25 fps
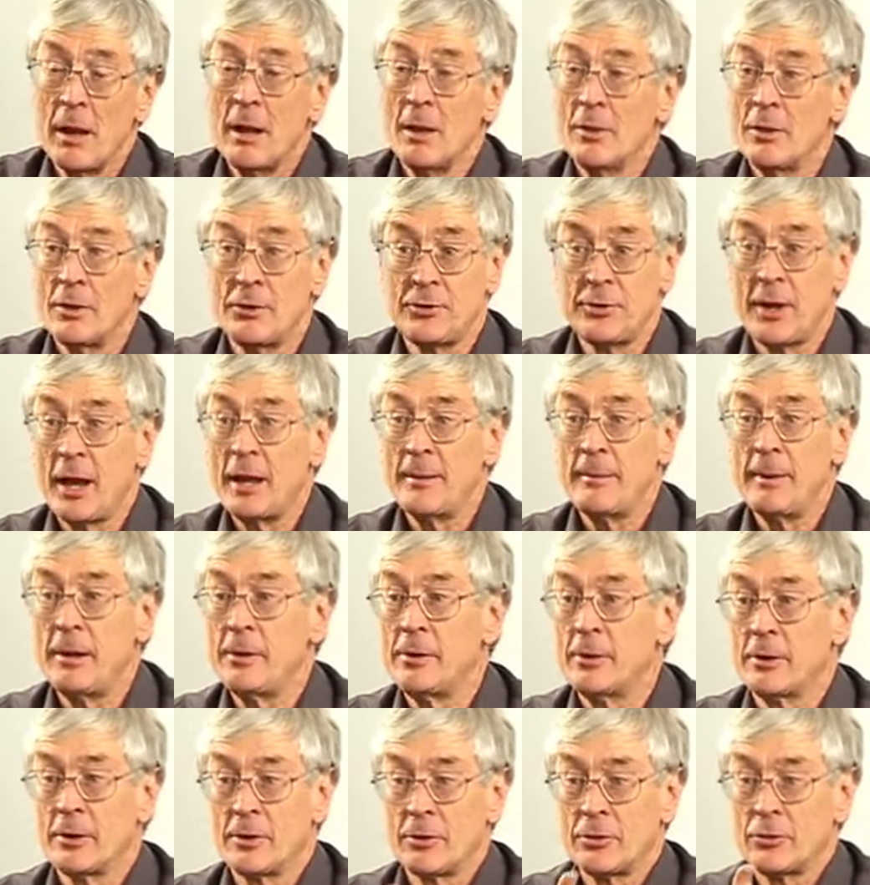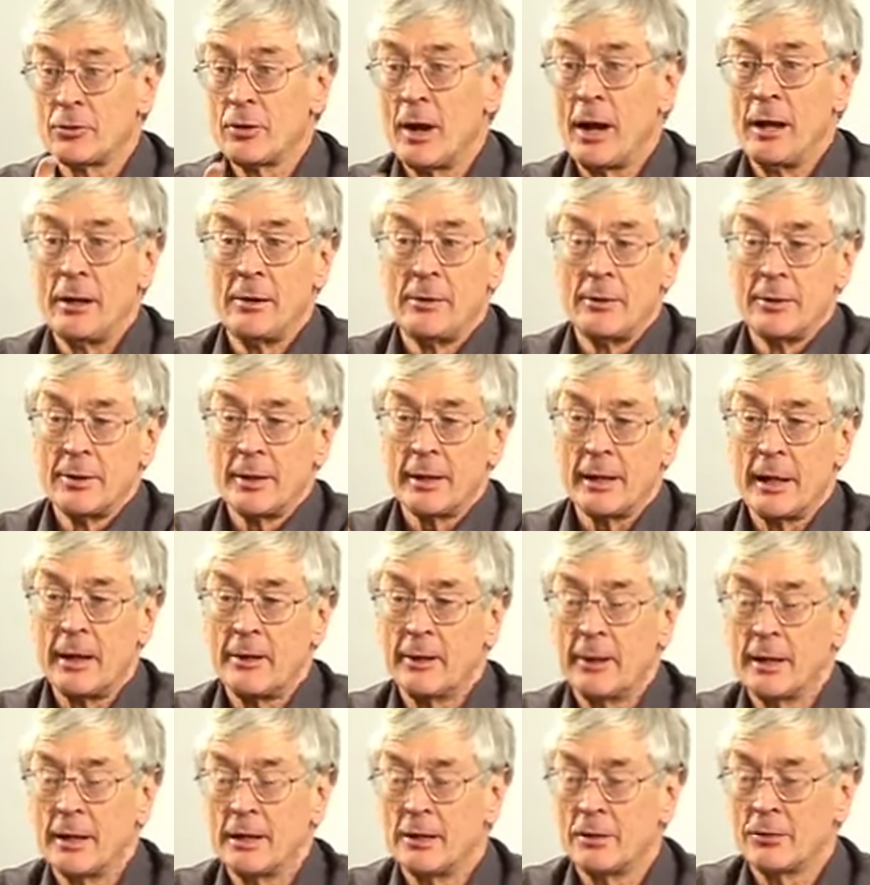The same here in Australia. In the
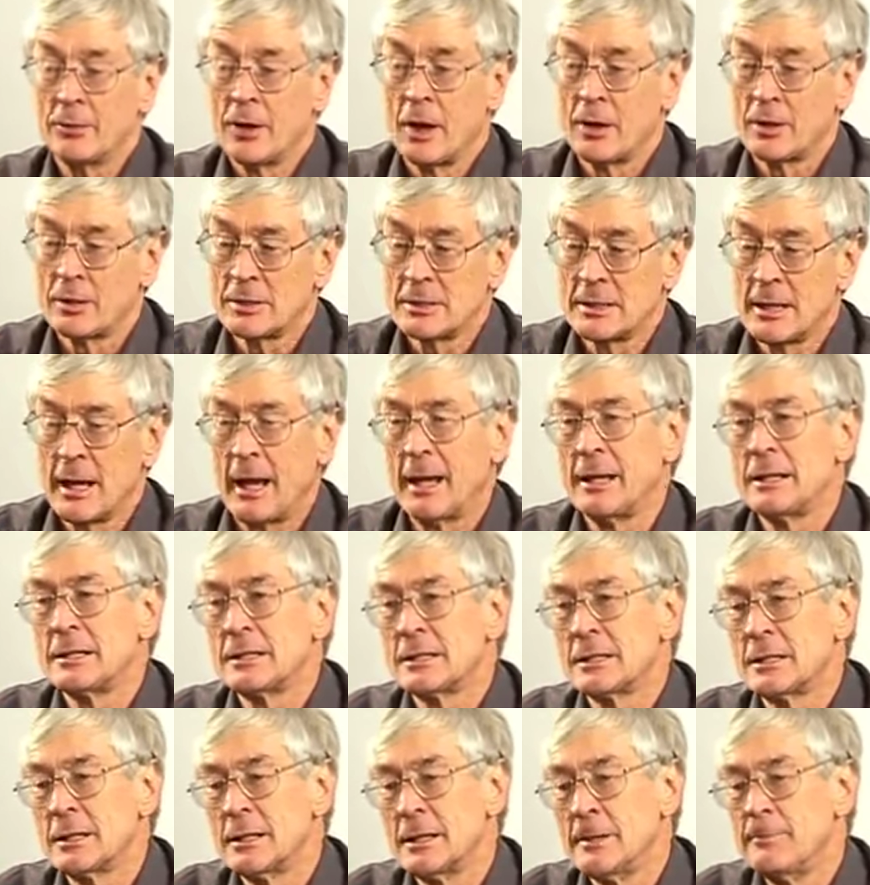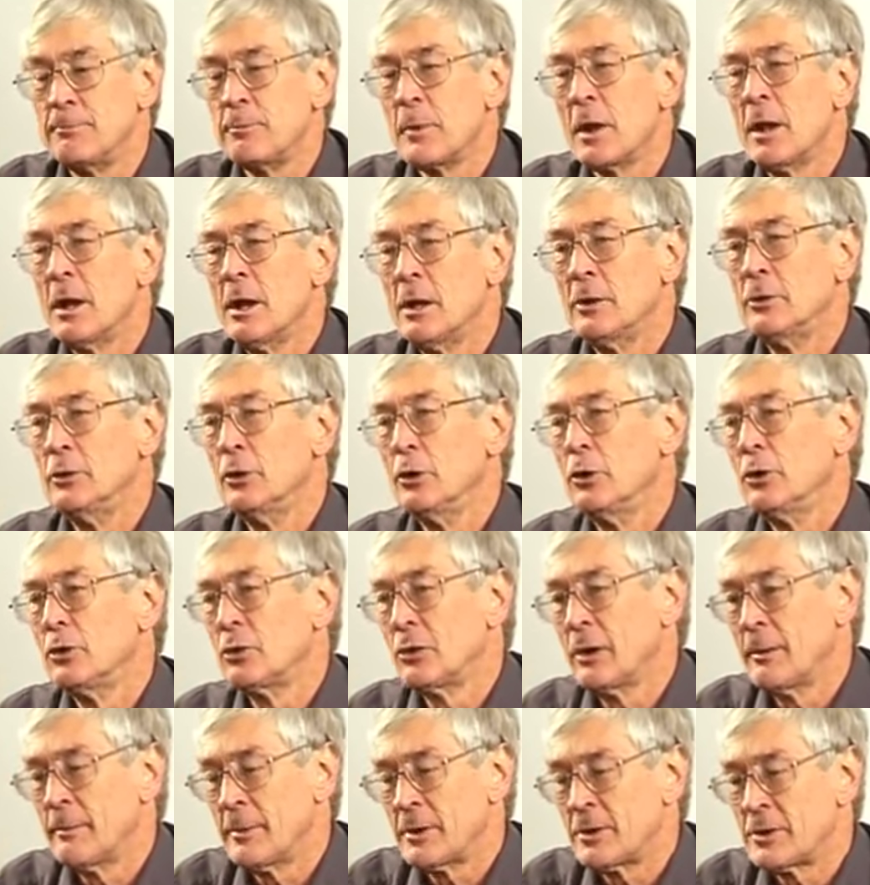Kerry Stokes case, the News
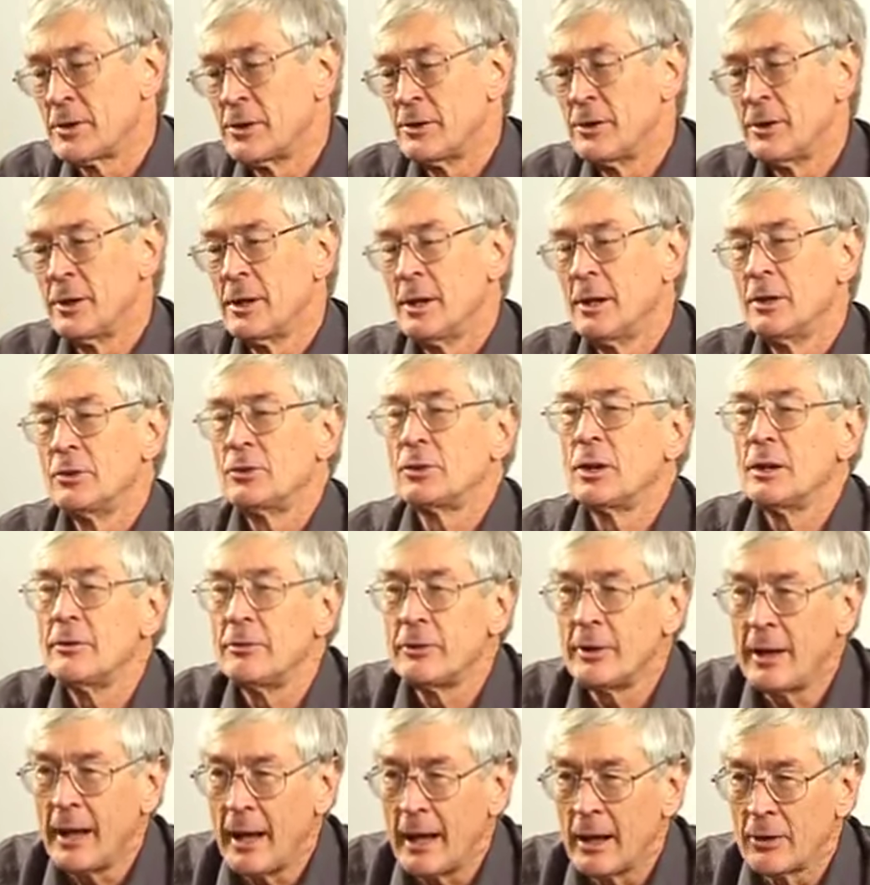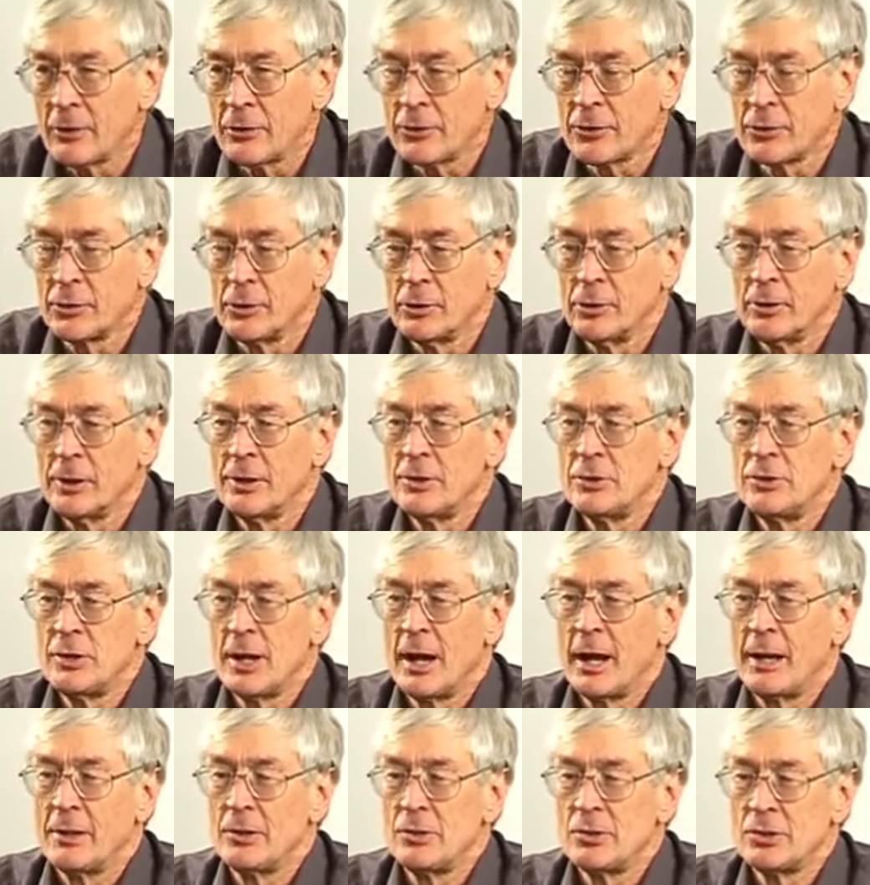Limited chief counsel, the
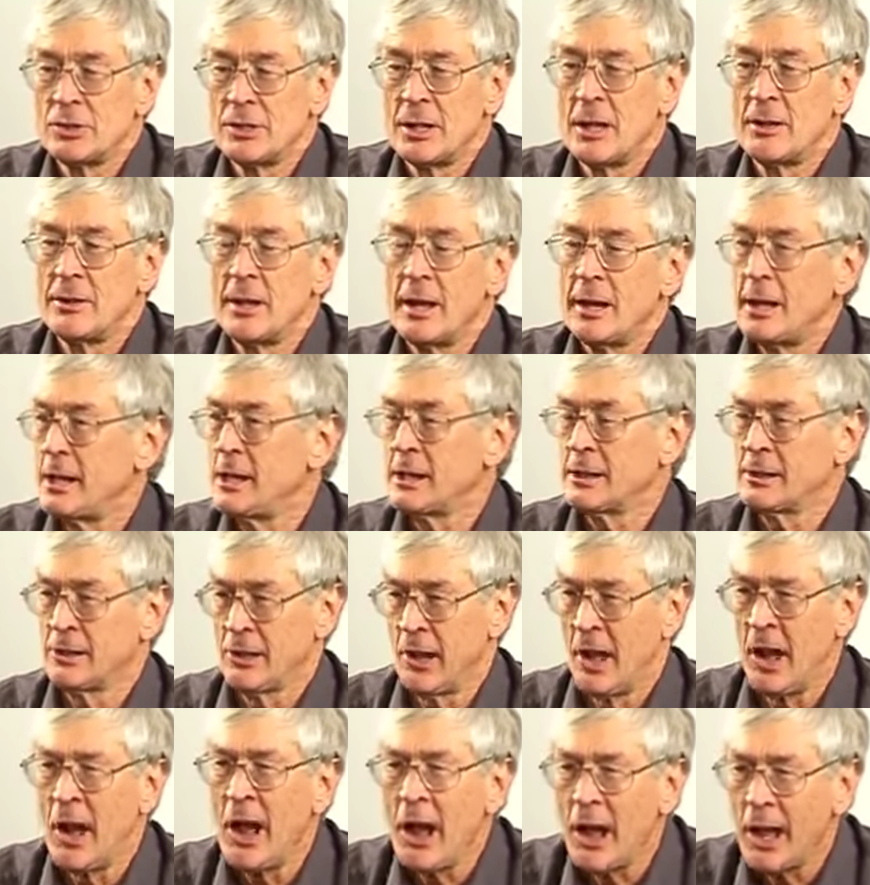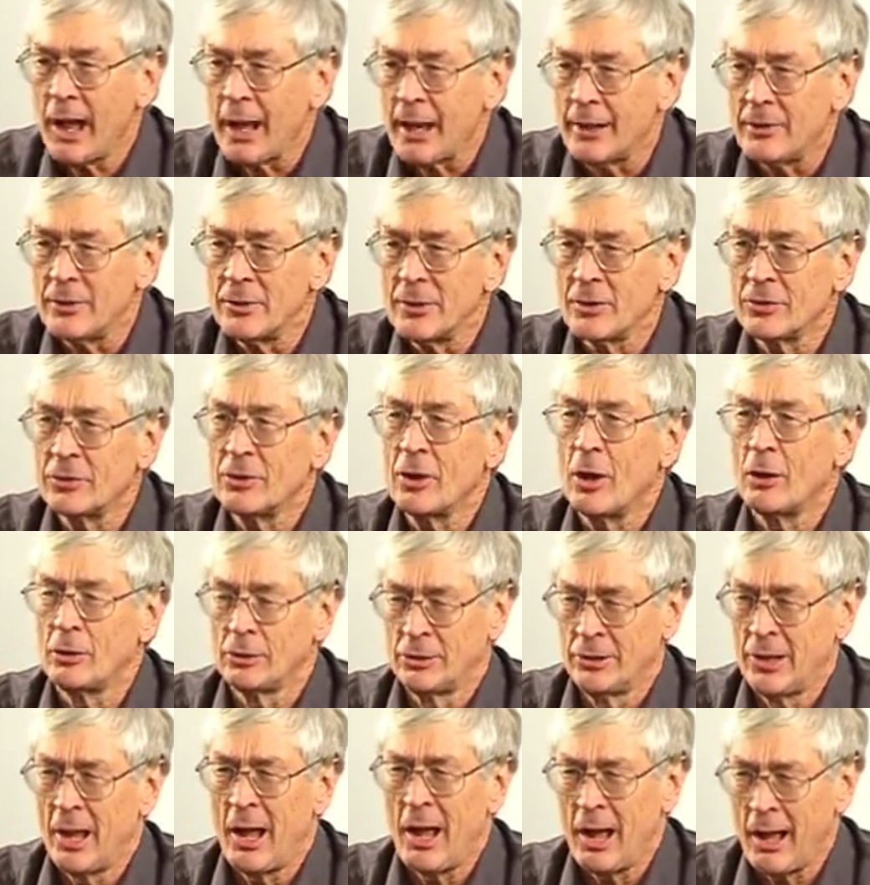judge said that he had lied, just told
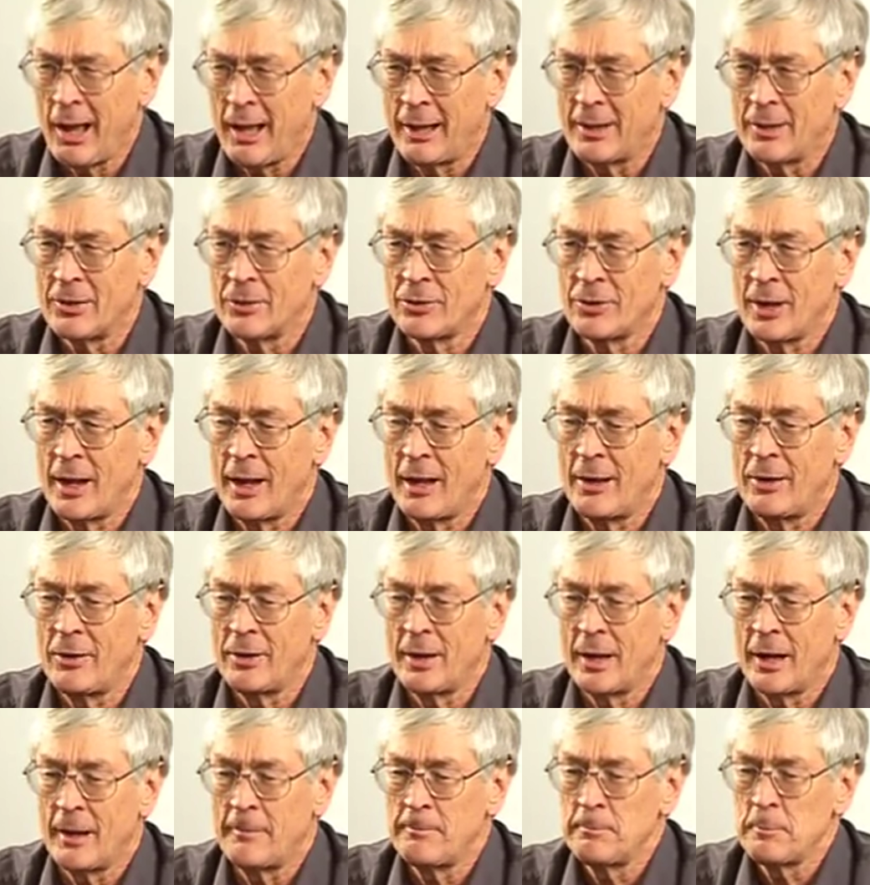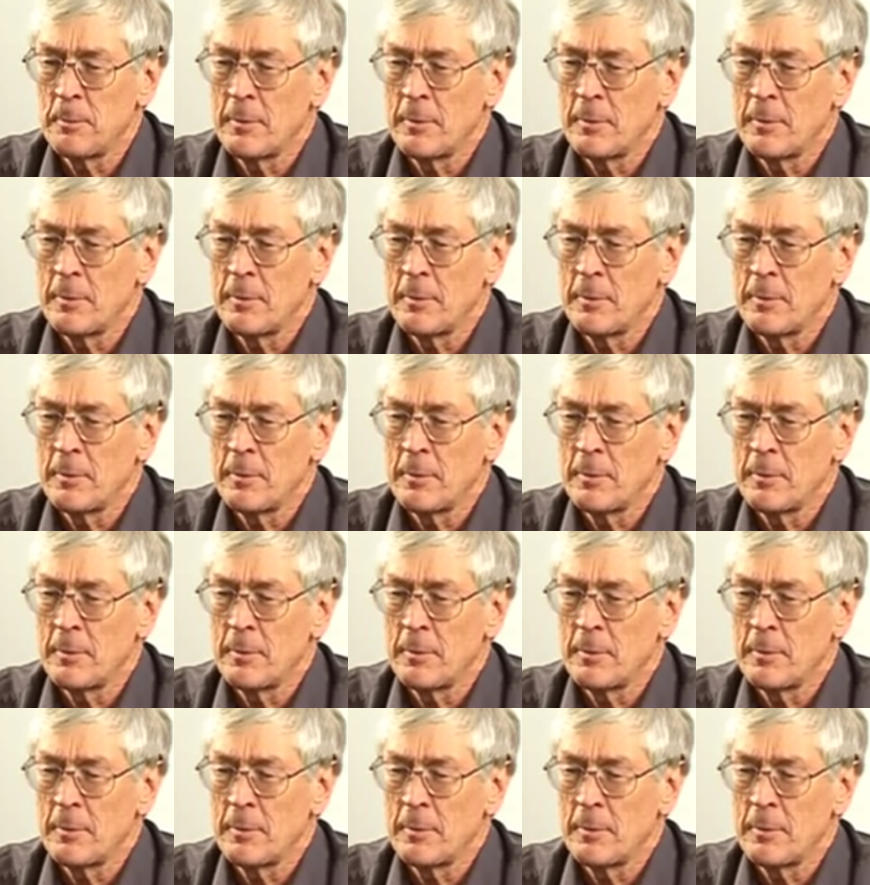lies. And uh,